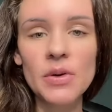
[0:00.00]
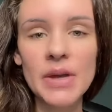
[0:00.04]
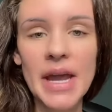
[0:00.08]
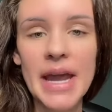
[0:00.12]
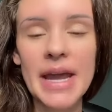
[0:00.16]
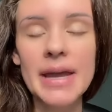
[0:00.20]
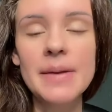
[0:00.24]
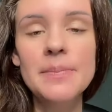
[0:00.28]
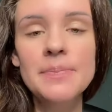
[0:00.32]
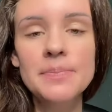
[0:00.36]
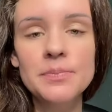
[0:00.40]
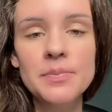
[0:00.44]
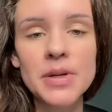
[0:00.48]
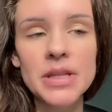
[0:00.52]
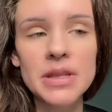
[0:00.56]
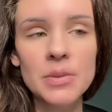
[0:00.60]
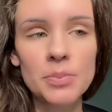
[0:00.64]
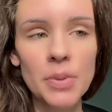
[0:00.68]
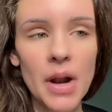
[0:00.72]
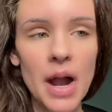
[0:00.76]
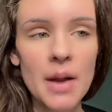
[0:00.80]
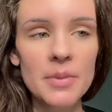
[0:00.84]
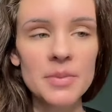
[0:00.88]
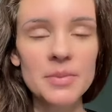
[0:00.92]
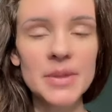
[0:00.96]
Okay,
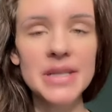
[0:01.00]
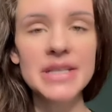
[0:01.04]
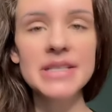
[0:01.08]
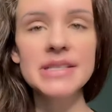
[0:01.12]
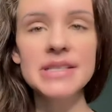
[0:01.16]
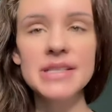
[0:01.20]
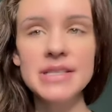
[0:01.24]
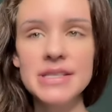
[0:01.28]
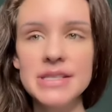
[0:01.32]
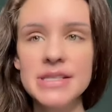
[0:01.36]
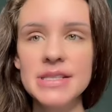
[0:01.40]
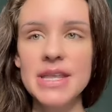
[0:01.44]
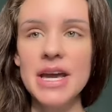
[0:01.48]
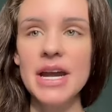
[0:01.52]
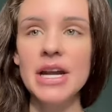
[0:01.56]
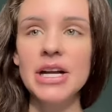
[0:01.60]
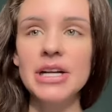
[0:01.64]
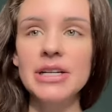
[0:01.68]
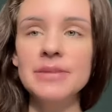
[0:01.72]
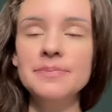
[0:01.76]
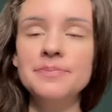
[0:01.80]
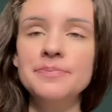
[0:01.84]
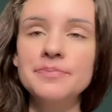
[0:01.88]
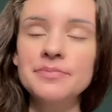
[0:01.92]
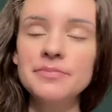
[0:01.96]
but the problem is, is
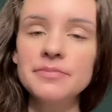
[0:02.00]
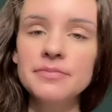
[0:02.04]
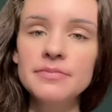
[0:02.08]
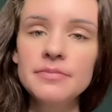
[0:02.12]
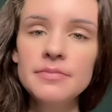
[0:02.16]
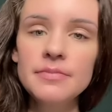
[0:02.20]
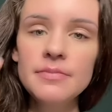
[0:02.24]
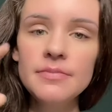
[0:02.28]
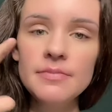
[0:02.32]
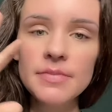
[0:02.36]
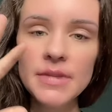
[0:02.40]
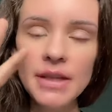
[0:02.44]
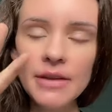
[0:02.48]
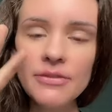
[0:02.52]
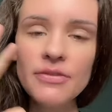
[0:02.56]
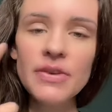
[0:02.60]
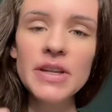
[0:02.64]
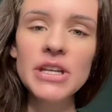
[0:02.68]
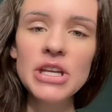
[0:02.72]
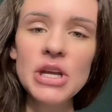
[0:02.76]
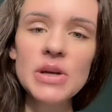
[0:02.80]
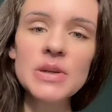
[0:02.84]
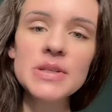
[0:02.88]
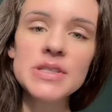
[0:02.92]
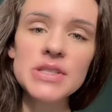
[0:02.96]
their
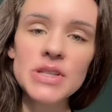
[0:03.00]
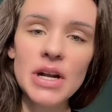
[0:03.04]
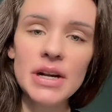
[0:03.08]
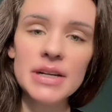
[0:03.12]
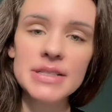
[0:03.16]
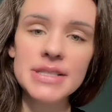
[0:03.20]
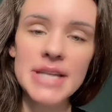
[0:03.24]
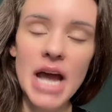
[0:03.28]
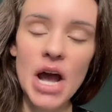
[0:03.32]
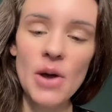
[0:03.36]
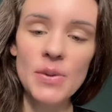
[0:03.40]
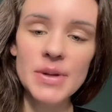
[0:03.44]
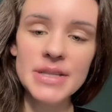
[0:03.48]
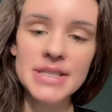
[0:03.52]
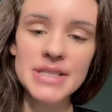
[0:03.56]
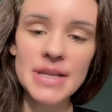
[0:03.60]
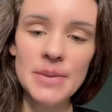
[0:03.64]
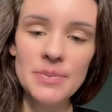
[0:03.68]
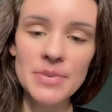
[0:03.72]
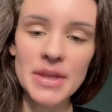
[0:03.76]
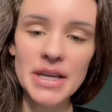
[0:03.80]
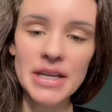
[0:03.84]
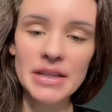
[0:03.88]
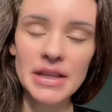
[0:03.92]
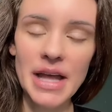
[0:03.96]
video starts out with
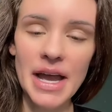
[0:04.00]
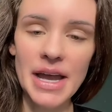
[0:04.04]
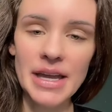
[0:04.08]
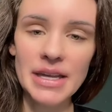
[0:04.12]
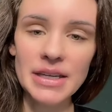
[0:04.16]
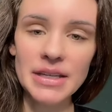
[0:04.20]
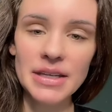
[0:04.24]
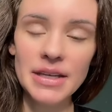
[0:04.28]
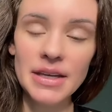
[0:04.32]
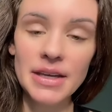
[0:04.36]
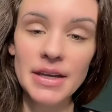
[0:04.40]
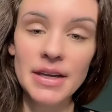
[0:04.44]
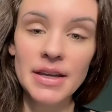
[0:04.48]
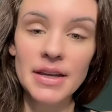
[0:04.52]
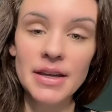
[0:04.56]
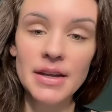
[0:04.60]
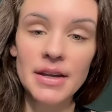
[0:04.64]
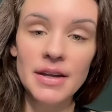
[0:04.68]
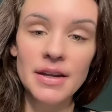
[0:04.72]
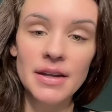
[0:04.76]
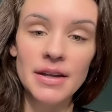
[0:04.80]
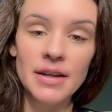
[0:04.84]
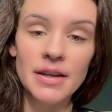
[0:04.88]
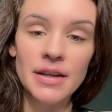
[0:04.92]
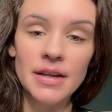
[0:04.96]
something like,
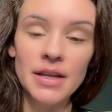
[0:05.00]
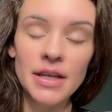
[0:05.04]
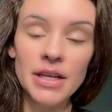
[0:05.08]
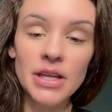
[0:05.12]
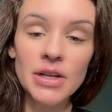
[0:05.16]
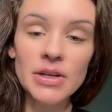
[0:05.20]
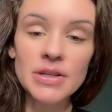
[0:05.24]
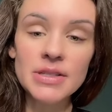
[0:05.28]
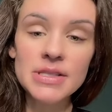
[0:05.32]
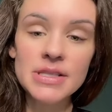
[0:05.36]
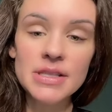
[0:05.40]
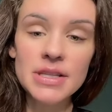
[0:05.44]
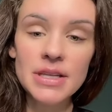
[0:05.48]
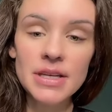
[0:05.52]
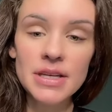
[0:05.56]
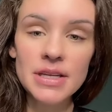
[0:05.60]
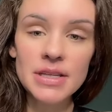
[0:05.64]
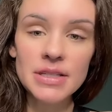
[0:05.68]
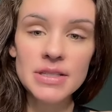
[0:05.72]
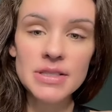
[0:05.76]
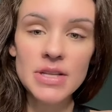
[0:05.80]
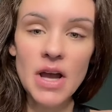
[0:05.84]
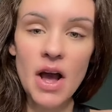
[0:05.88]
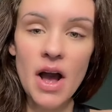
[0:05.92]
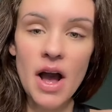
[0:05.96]
here's
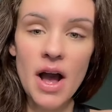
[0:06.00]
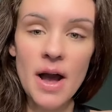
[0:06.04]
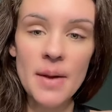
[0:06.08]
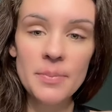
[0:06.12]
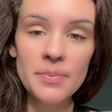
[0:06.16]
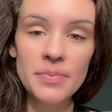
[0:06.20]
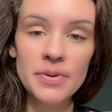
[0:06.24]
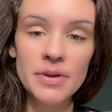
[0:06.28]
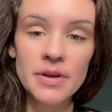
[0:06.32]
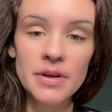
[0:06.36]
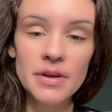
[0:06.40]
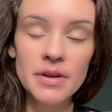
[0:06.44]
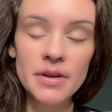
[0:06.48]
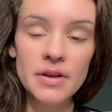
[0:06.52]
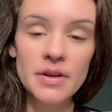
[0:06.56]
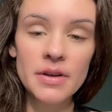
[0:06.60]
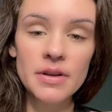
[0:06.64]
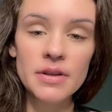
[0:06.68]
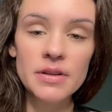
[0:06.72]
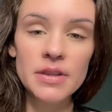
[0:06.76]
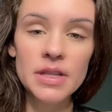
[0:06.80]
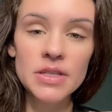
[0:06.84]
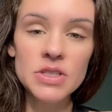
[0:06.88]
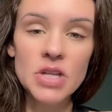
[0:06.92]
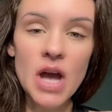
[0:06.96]
the top
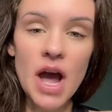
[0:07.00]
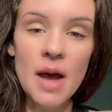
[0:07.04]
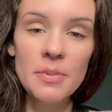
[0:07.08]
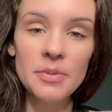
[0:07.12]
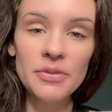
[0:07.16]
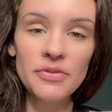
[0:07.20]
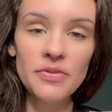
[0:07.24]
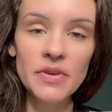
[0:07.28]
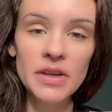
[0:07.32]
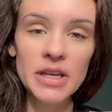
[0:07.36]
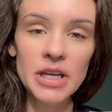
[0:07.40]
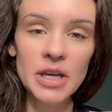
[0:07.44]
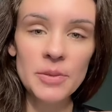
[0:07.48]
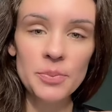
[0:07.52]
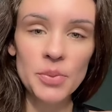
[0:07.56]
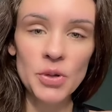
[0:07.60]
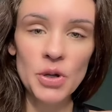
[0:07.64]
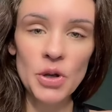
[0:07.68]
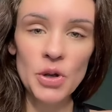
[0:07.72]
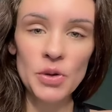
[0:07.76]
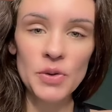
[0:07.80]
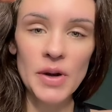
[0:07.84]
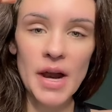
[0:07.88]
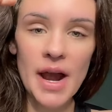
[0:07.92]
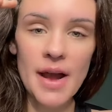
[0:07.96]
the top affiliate
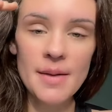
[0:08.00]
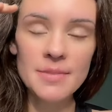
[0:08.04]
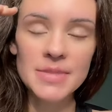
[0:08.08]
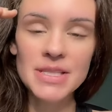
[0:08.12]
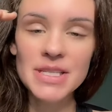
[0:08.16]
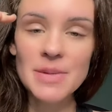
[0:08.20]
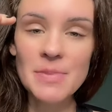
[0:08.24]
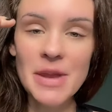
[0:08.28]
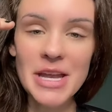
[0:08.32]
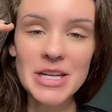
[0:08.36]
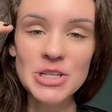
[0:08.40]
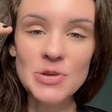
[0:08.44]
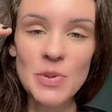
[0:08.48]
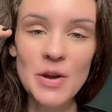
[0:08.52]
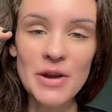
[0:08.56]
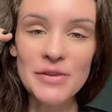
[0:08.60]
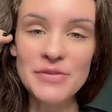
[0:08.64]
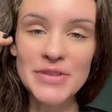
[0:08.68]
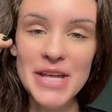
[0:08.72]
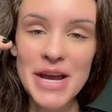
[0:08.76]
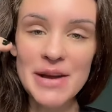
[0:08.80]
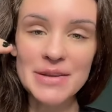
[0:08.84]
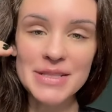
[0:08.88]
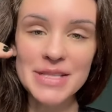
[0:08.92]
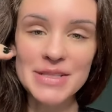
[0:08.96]
programs to make
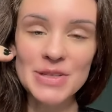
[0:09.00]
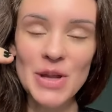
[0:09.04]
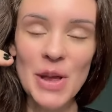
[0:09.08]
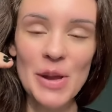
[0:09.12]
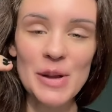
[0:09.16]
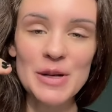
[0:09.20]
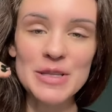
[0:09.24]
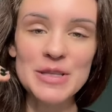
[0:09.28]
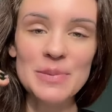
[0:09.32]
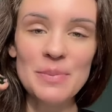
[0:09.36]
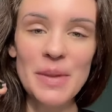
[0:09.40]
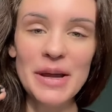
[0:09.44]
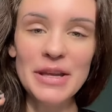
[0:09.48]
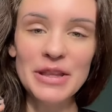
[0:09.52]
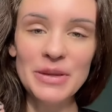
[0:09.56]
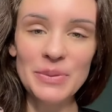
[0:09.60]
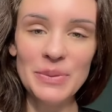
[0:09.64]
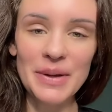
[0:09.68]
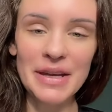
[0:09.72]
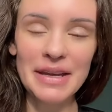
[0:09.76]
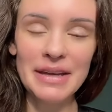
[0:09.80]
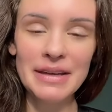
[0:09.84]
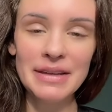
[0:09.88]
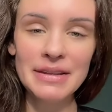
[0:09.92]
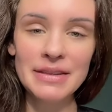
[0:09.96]
$12,000 a
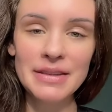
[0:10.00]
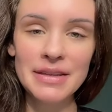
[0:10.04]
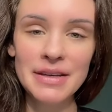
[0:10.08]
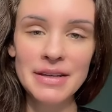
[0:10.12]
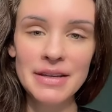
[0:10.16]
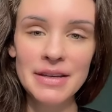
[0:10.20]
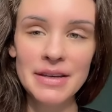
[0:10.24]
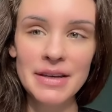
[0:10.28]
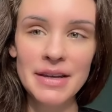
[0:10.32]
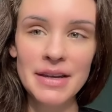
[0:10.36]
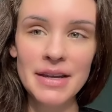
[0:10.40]
month with,